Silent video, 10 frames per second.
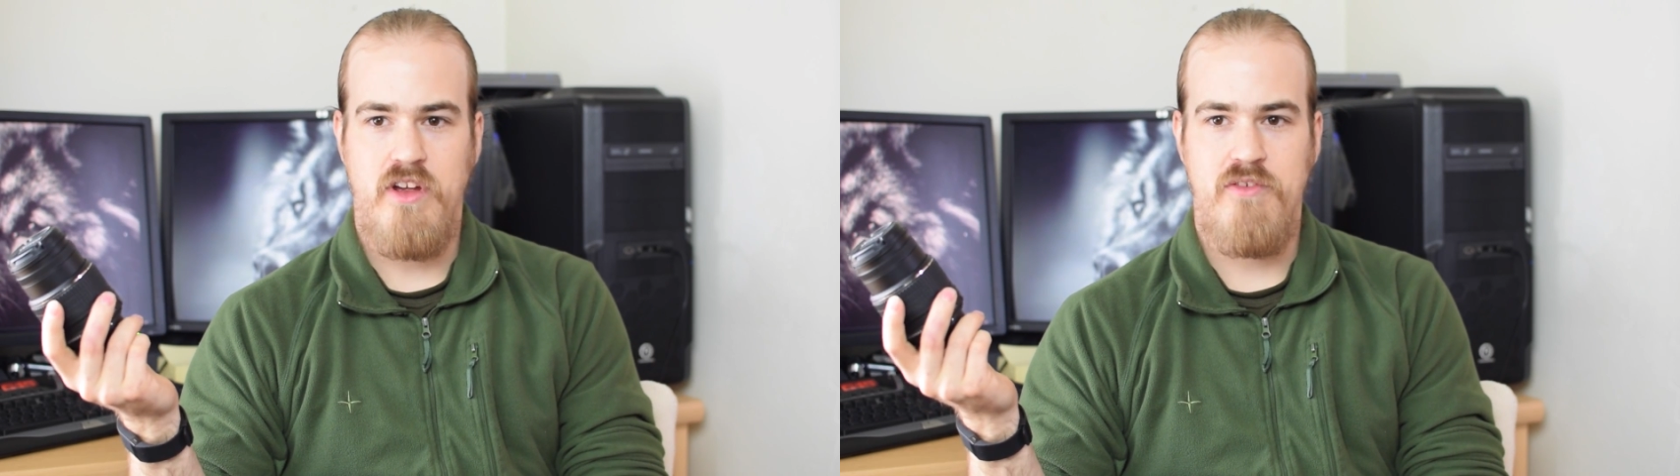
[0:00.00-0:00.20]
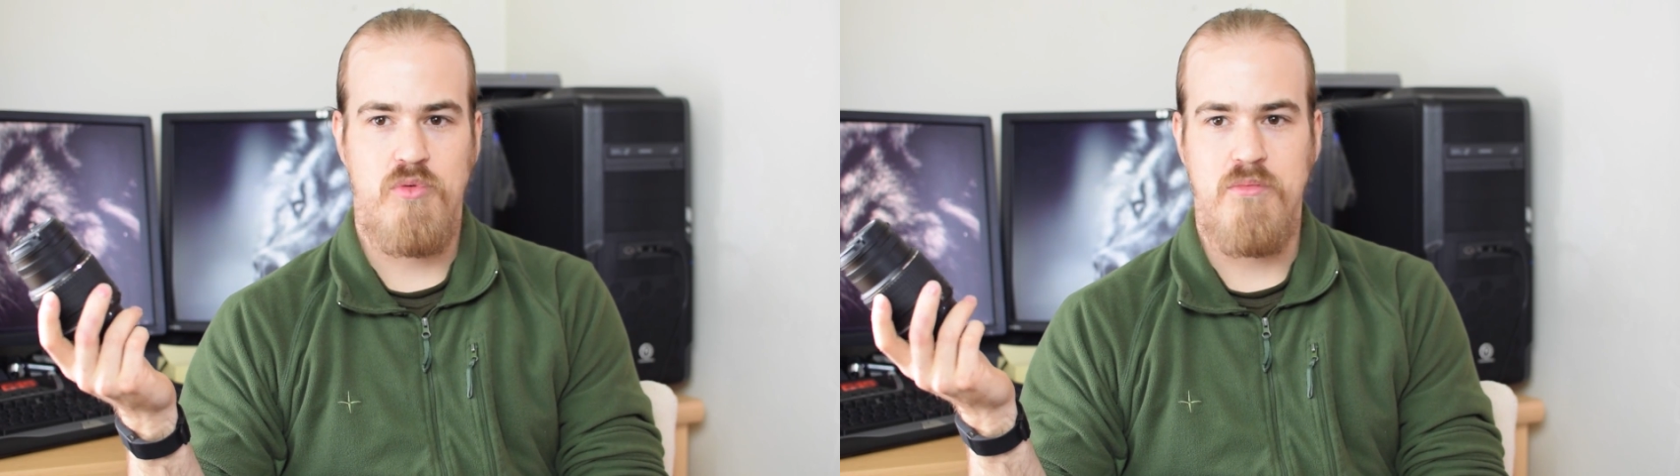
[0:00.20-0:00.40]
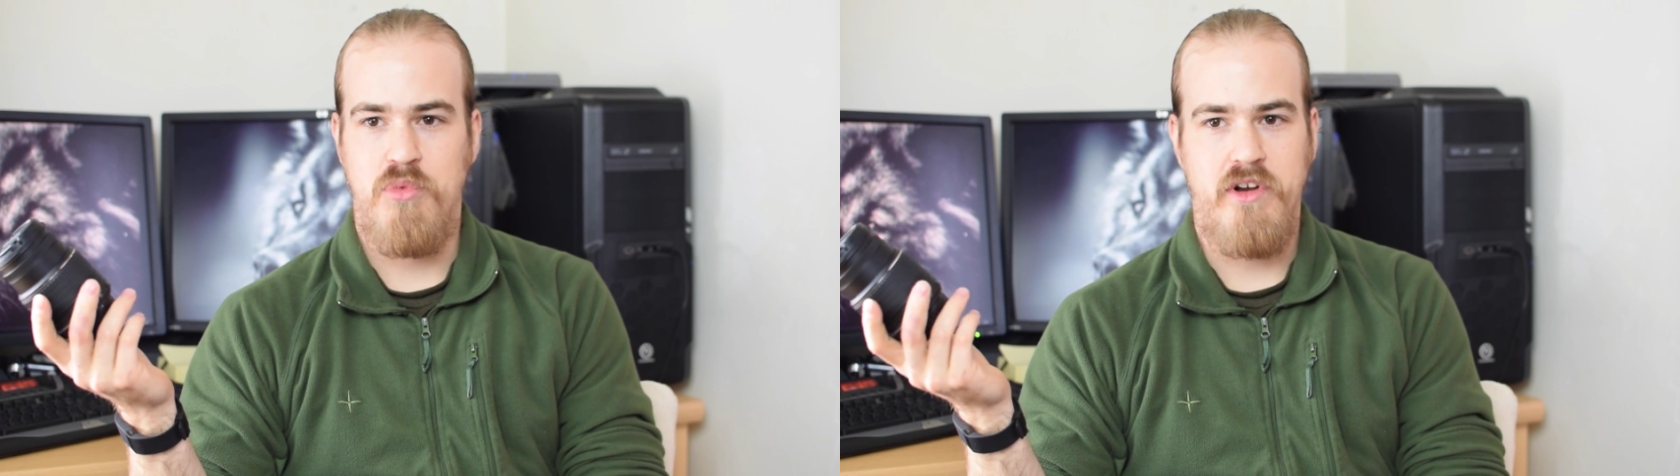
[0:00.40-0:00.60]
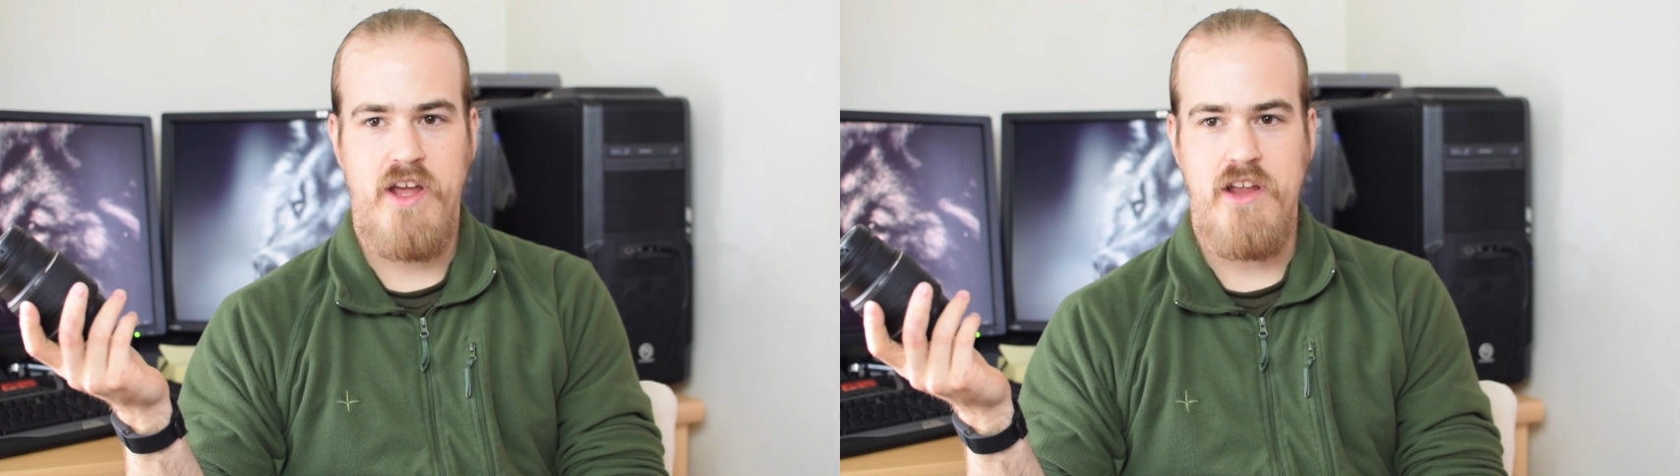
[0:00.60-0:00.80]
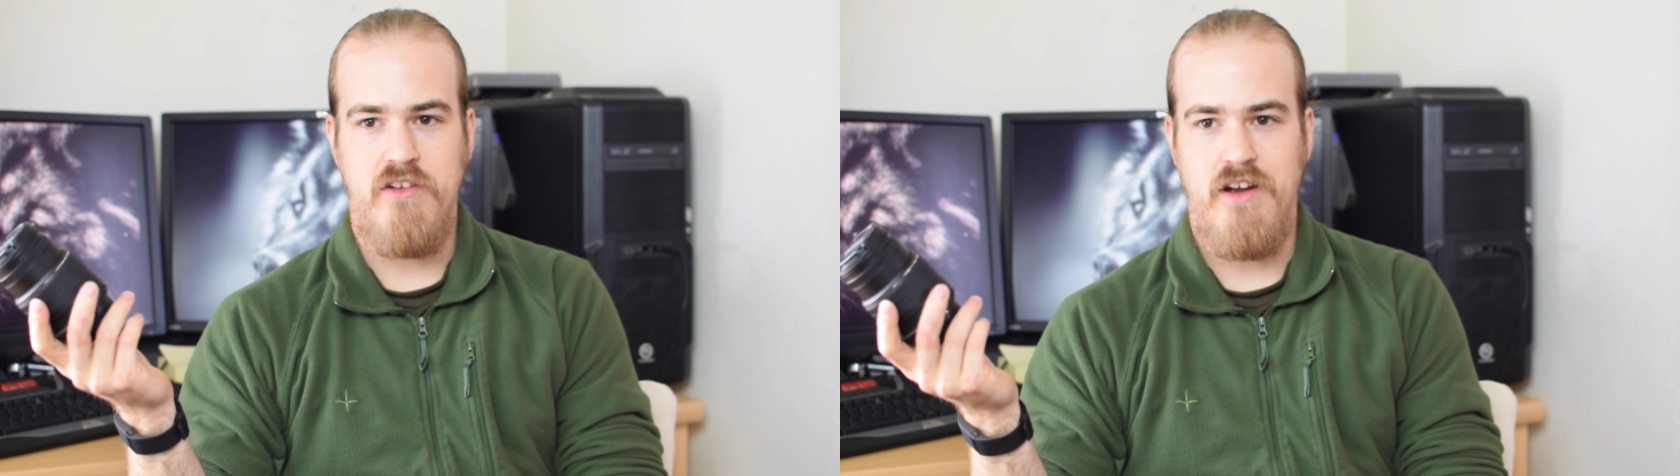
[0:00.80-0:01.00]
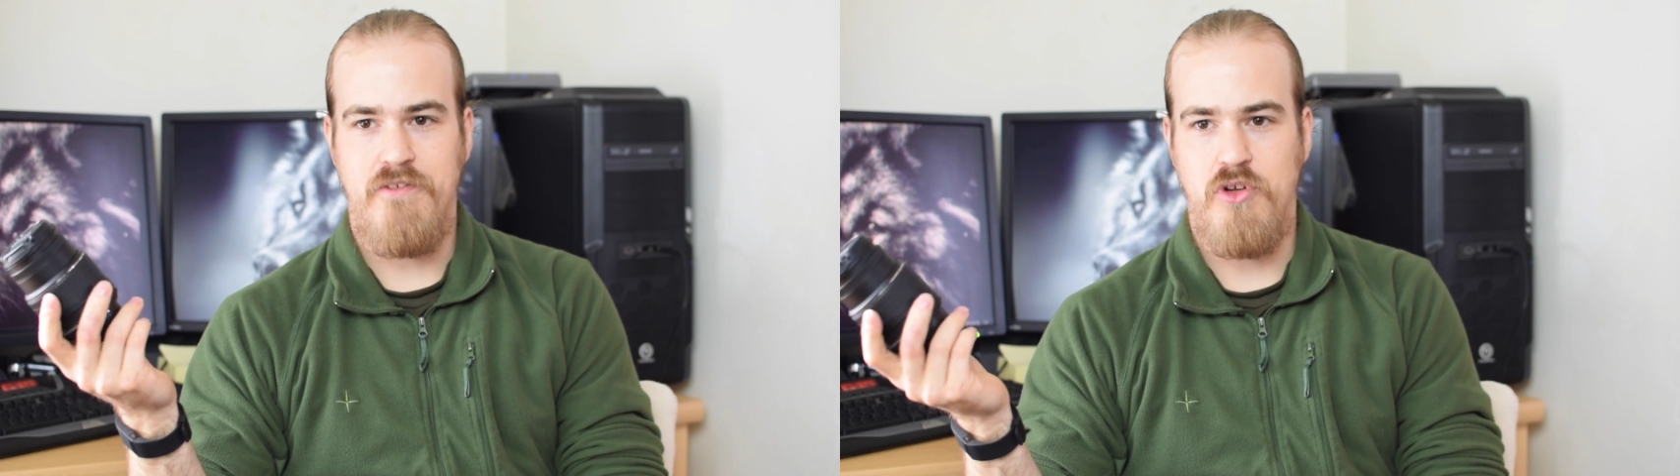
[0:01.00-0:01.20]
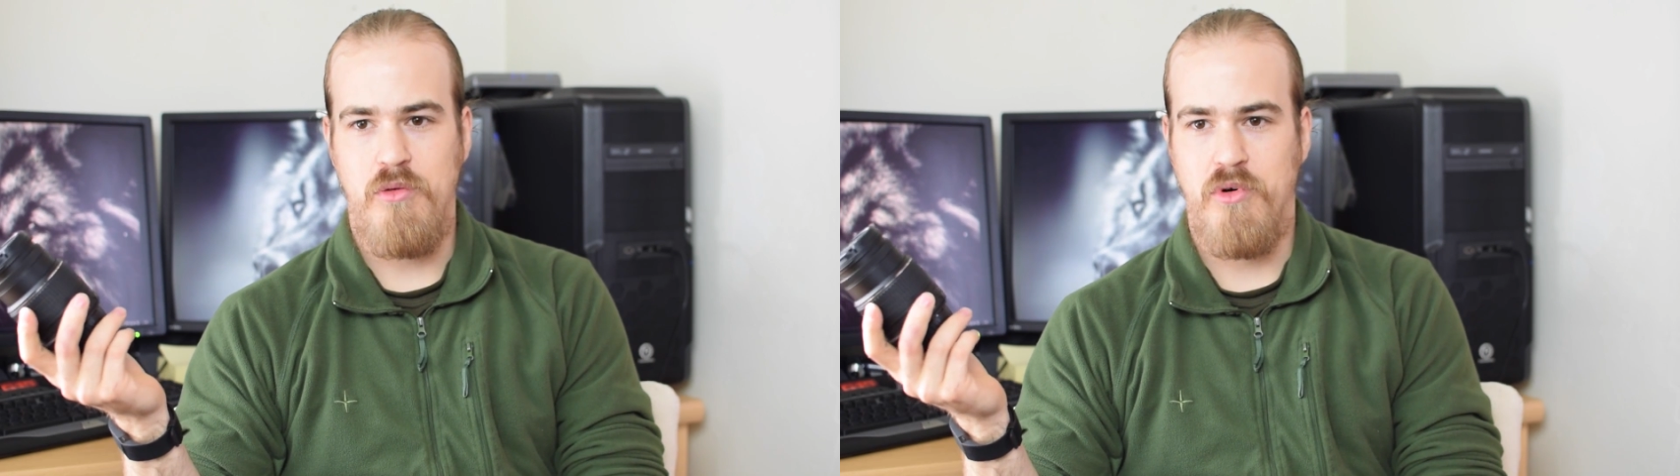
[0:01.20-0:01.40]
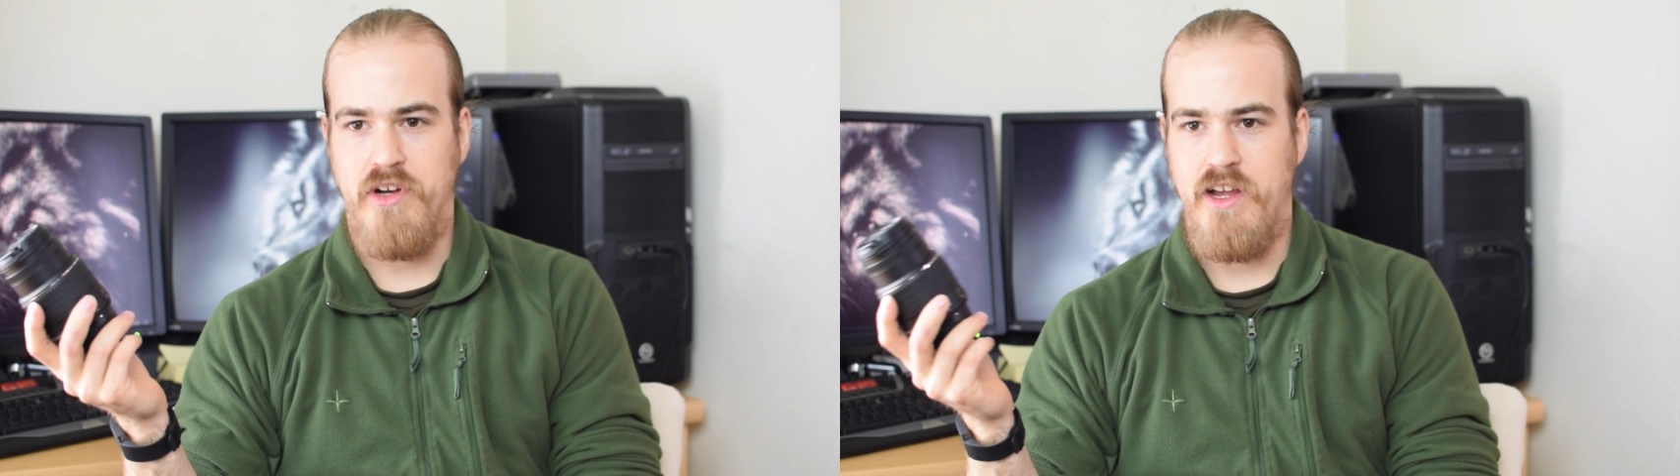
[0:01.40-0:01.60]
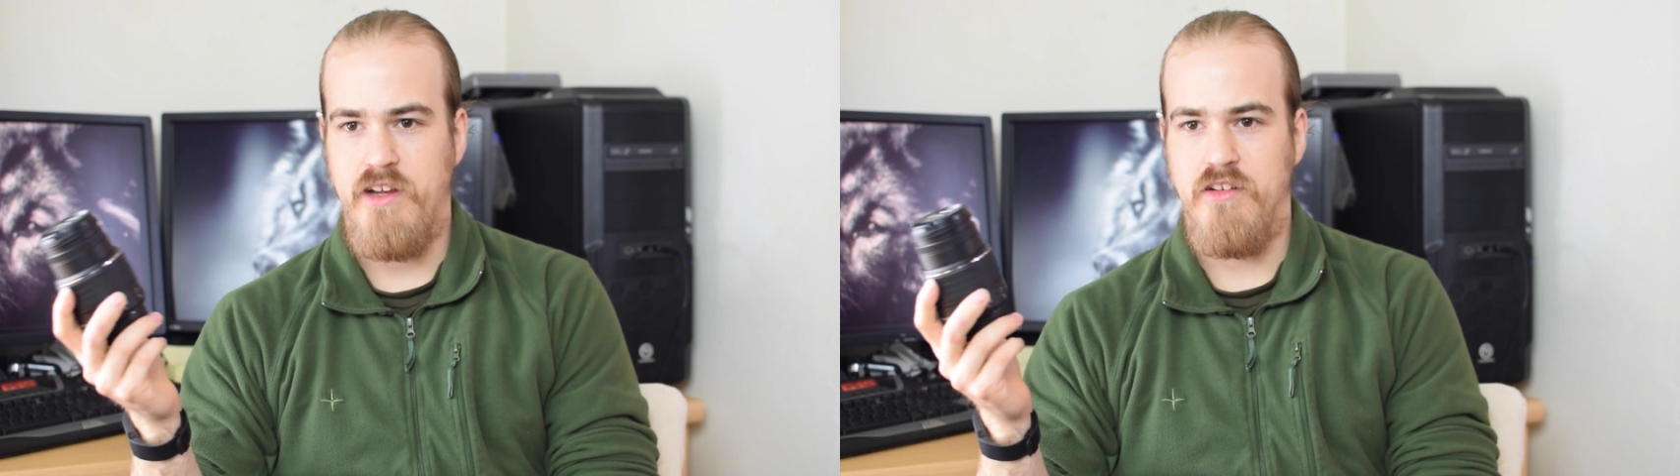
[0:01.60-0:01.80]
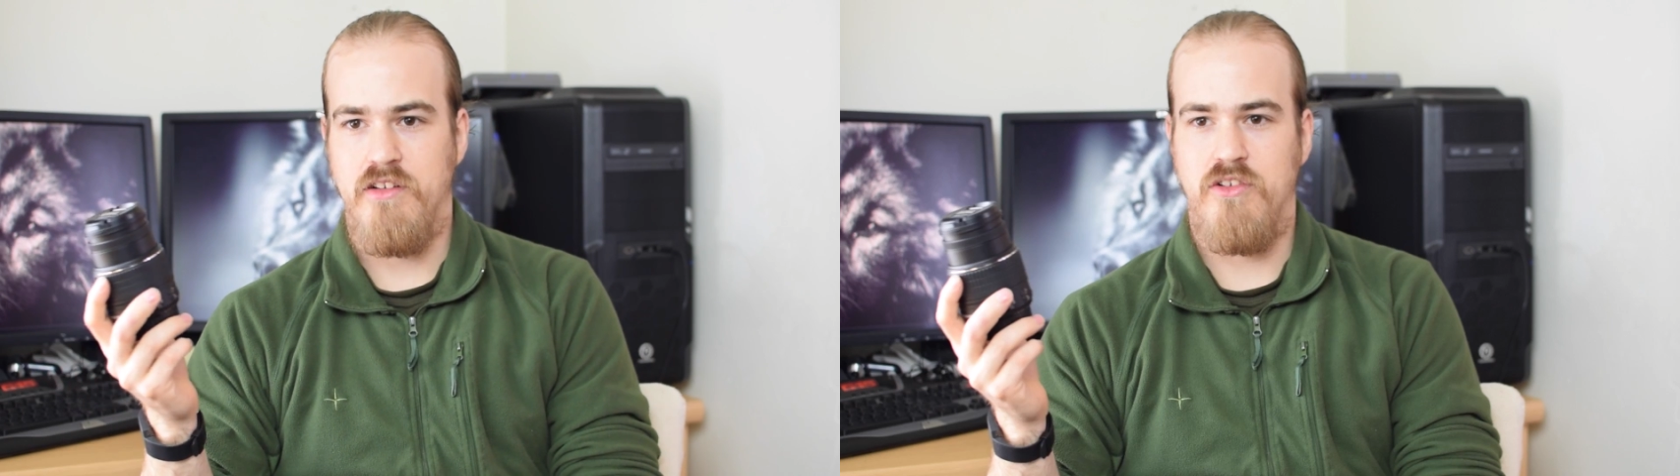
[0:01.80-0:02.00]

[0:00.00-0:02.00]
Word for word: f1.8 or f2.8